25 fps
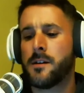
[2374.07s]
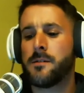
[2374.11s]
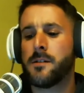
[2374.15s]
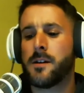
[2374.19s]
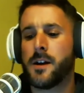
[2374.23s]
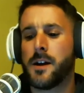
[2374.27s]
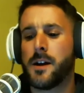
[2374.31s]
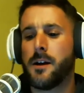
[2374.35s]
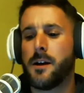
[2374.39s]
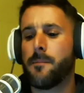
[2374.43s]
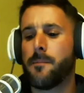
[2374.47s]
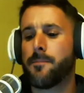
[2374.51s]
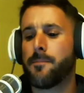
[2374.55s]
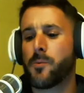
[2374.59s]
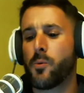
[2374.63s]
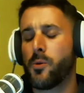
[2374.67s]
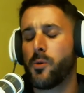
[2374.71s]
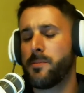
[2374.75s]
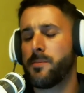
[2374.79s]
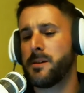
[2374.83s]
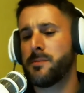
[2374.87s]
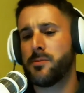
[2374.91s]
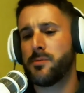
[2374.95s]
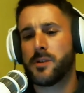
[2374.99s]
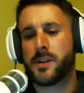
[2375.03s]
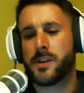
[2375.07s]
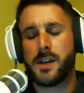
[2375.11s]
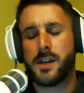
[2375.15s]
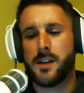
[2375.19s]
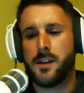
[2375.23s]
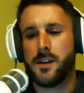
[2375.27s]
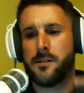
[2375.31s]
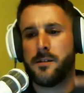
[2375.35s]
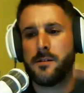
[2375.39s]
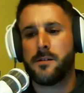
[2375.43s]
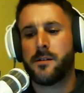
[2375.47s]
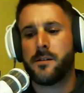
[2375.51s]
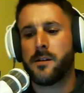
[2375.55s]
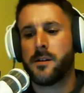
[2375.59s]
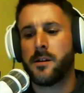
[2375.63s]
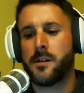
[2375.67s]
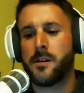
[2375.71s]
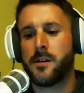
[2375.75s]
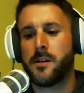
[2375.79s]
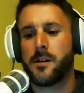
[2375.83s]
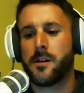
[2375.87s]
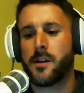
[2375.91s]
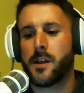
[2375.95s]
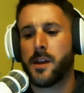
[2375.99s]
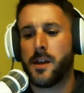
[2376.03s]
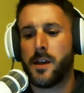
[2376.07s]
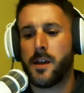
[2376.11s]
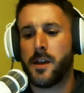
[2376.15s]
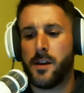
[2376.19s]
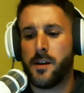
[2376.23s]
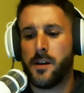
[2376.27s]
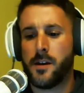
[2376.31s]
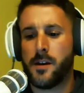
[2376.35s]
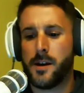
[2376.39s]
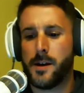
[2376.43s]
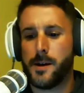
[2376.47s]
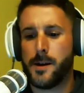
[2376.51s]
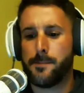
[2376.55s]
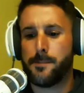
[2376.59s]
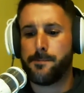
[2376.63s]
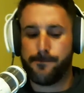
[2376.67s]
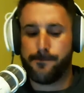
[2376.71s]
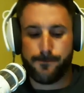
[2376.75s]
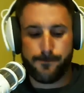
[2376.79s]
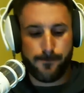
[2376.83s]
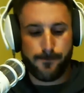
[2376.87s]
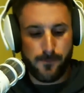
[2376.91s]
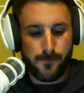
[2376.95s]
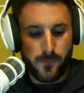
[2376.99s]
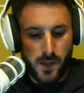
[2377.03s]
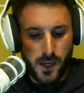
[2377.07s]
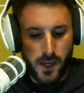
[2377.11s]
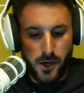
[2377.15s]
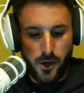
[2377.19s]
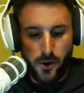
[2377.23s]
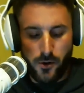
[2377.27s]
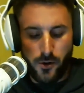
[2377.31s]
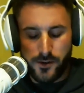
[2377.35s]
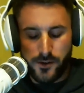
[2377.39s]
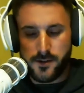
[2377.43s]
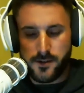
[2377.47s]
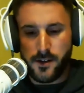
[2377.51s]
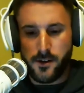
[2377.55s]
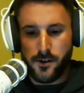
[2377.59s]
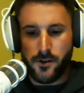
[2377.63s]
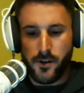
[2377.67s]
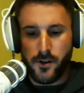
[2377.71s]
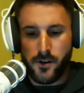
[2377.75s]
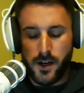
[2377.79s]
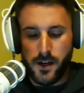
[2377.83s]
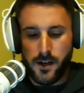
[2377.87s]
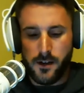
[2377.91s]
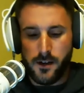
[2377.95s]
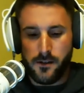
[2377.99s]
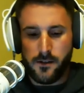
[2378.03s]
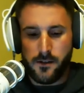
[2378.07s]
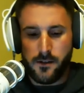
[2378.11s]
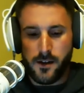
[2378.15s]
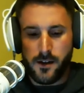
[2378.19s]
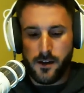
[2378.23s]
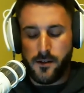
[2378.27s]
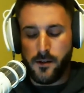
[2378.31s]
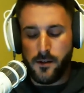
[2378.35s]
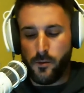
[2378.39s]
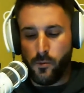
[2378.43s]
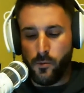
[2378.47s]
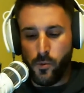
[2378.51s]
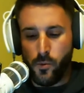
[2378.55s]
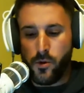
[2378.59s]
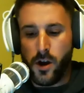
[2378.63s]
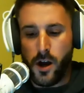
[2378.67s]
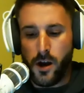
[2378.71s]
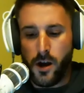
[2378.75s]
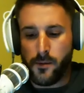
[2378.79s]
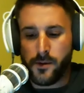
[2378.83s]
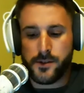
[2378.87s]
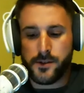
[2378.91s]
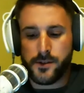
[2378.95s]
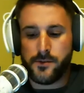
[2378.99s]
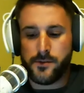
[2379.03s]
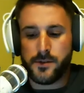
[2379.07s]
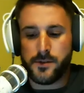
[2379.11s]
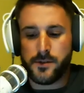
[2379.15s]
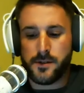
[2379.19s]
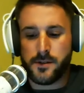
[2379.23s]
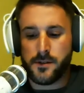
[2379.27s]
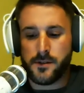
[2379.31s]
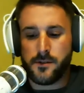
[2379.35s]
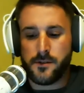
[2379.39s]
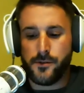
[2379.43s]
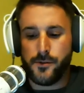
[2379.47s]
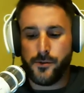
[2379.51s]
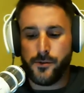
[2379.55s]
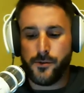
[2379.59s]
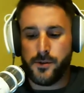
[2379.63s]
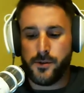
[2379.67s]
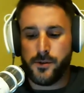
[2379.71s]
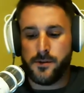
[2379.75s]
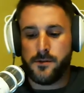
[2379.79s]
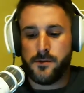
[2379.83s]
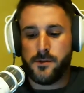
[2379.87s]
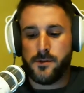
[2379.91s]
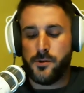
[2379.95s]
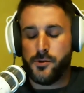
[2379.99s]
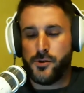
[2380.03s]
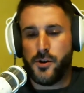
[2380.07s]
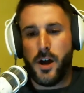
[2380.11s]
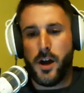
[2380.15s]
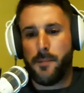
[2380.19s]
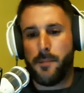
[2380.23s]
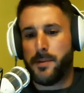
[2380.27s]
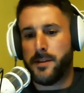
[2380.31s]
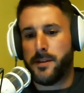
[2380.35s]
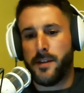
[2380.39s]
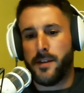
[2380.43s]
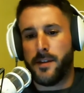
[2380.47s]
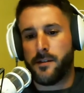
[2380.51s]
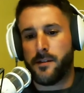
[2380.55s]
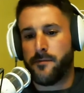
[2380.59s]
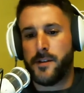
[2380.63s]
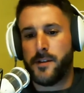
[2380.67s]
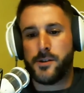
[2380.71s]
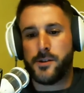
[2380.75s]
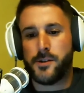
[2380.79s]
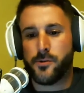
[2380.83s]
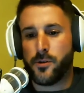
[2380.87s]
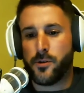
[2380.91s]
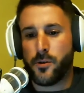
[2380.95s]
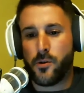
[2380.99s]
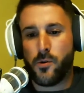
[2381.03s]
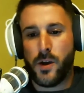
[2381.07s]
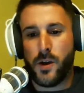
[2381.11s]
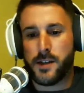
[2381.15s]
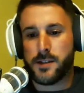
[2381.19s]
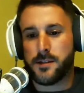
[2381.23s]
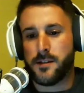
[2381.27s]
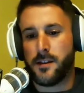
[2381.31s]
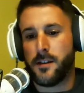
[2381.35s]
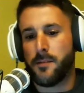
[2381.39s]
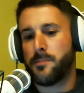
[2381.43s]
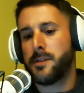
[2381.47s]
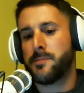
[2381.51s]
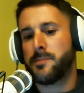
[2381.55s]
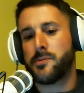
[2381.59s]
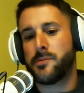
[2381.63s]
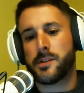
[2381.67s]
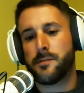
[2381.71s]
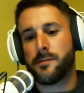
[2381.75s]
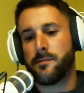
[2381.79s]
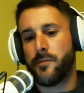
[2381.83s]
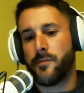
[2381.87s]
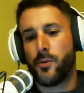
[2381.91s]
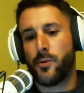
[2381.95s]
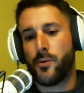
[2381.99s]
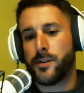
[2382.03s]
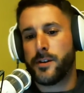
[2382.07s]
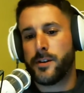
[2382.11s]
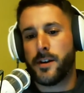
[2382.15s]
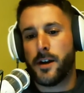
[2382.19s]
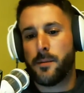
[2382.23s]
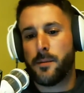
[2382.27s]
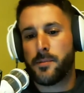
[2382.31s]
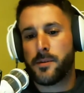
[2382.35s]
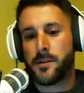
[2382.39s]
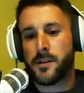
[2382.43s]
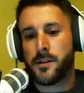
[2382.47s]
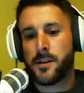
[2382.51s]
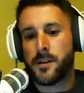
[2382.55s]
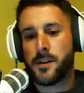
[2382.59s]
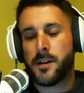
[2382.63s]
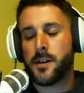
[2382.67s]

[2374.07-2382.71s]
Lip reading: where people can it's their, I think WooCommerce uses it too. You drop in like a feature request, and then people can vote it up.